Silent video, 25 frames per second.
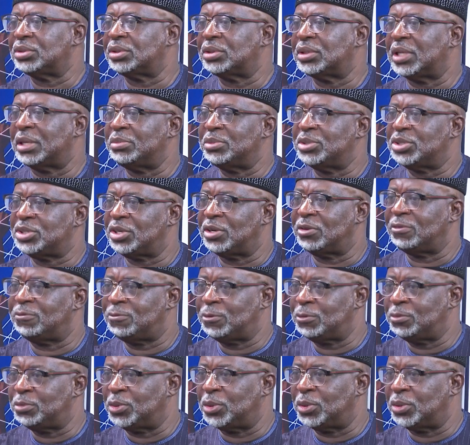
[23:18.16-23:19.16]
administration of
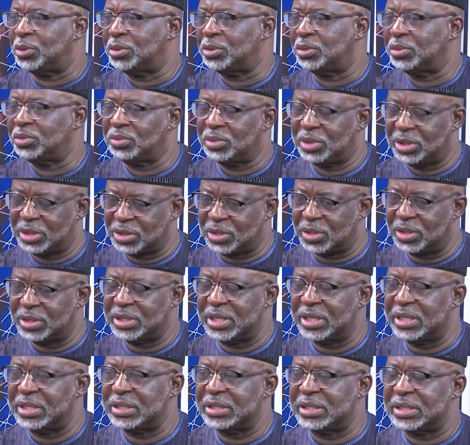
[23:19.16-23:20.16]
football is
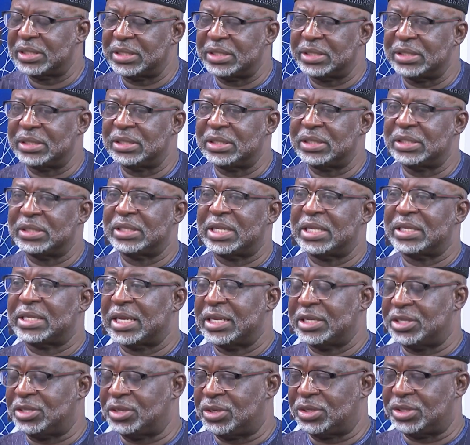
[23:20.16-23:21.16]
contained in that
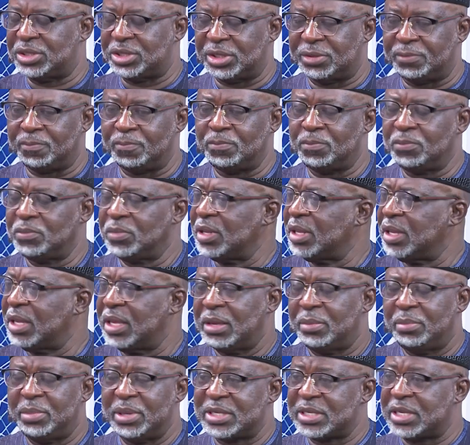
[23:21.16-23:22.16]
ideology.
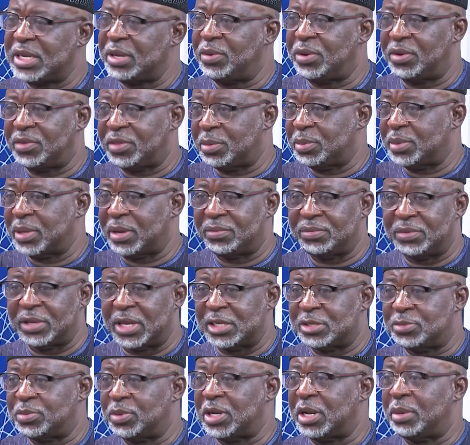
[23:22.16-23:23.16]
Basically, one of them I've
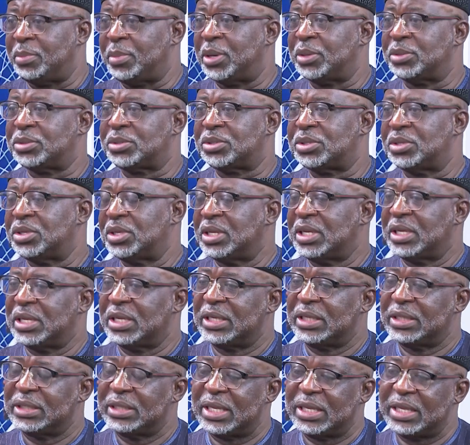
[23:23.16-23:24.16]
spoken about.
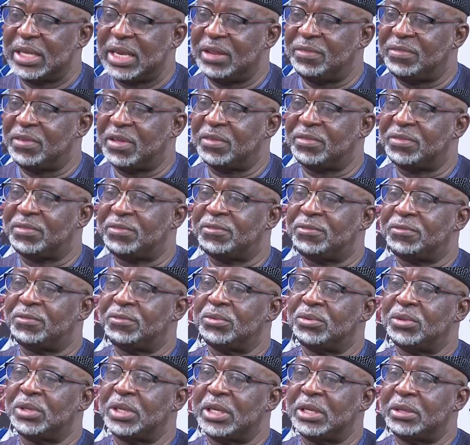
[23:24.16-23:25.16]
The NFF
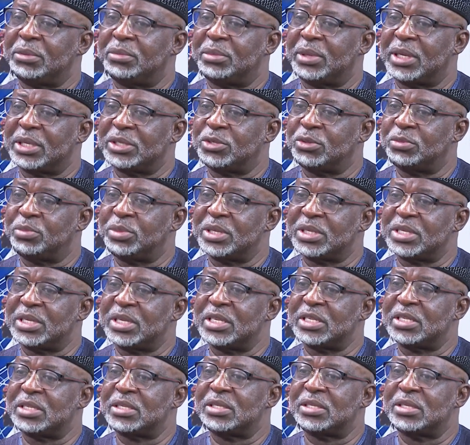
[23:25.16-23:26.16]
has no
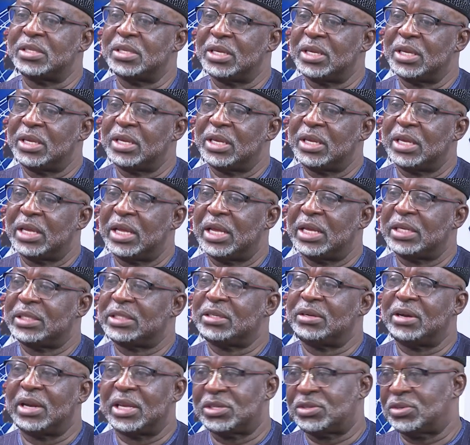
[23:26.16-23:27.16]
business at
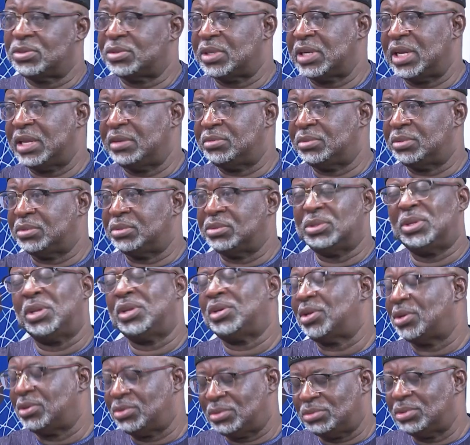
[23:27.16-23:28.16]
grassroots level.
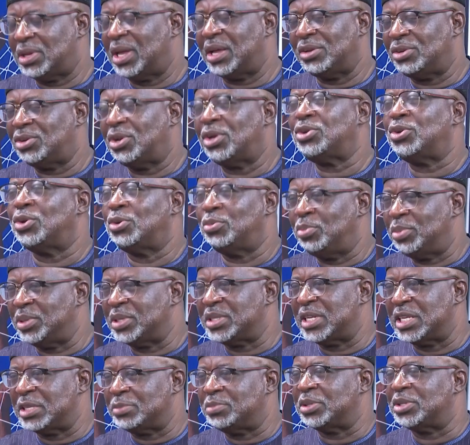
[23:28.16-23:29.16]
Not no
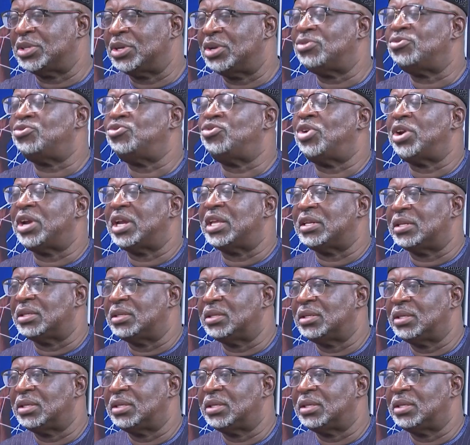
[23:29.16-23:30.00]
business, but not running.